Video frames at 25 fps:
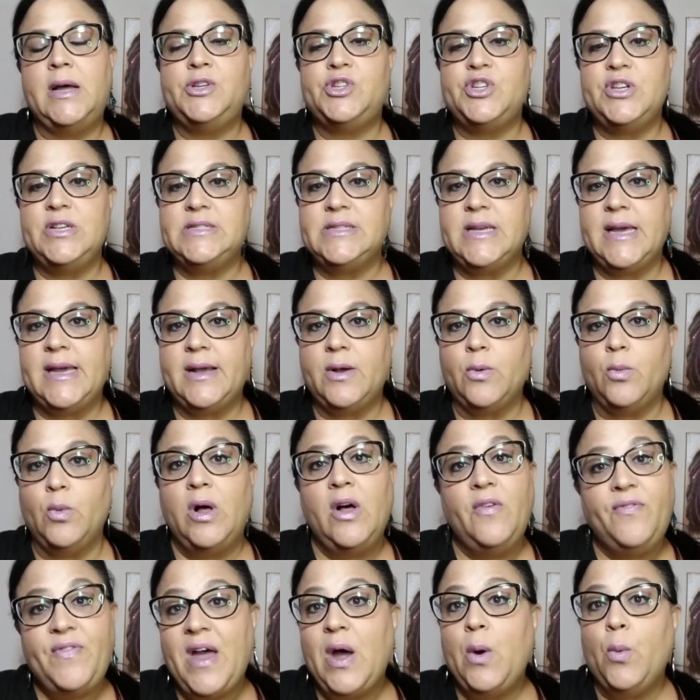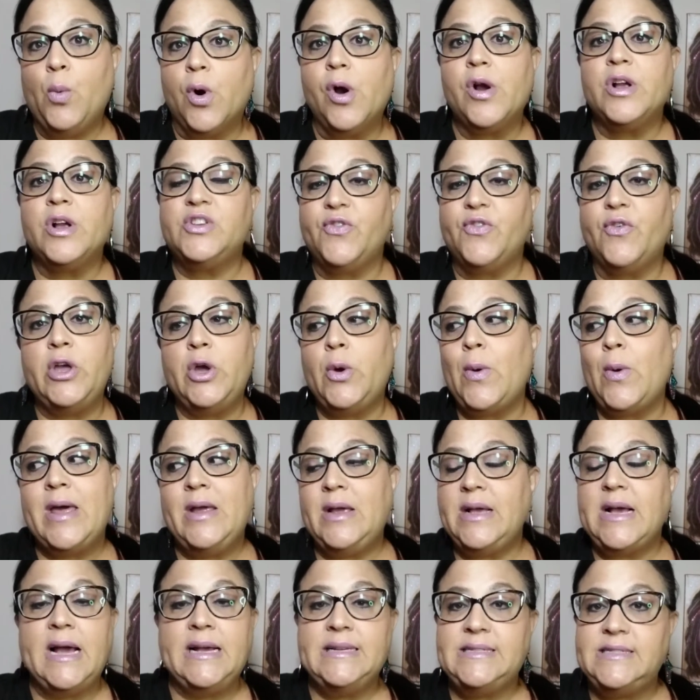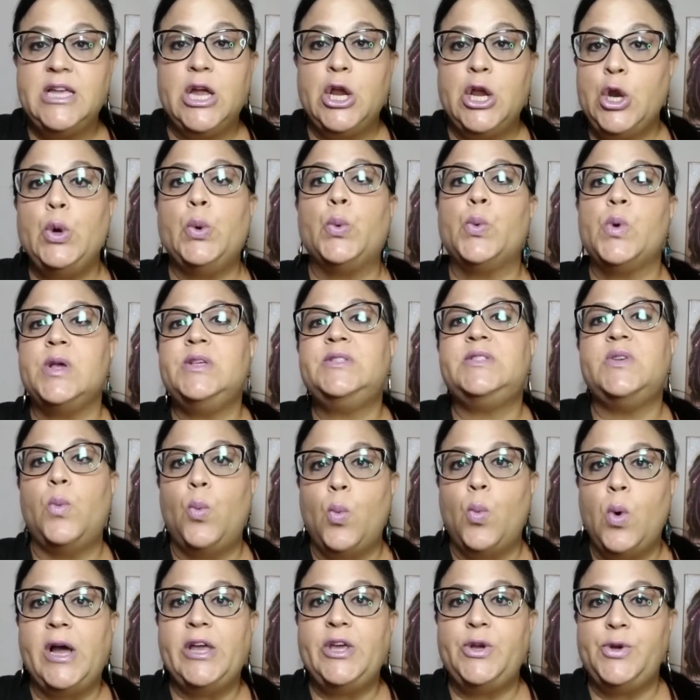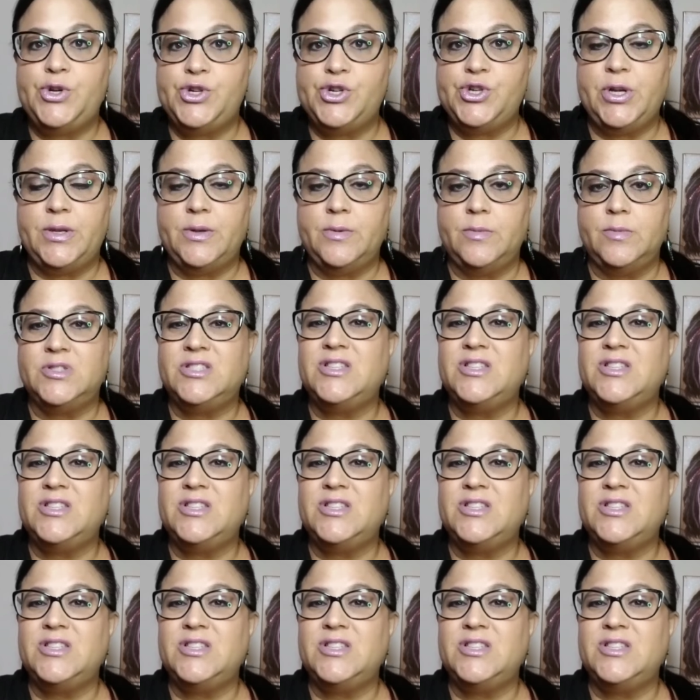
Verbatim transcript: She's like, well, if that works for you, I, I see no reason why you shouldn't.